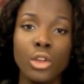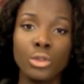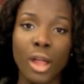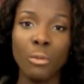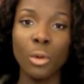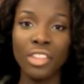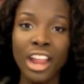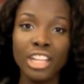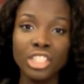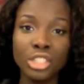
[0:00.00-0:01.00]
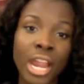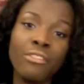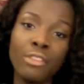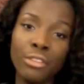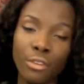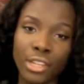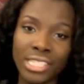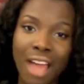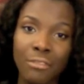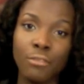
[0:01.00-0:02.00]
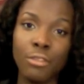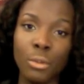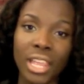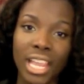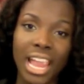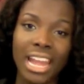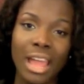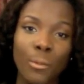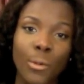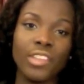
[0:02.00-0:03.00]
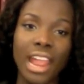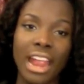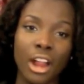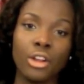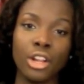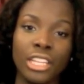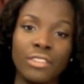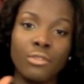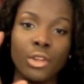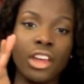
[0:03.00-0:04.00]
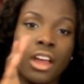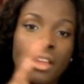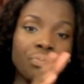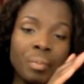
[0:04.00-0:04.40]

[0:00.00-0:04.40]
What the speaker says: So I wore the hair straight for the first half of the week, and I wore the hair curly for the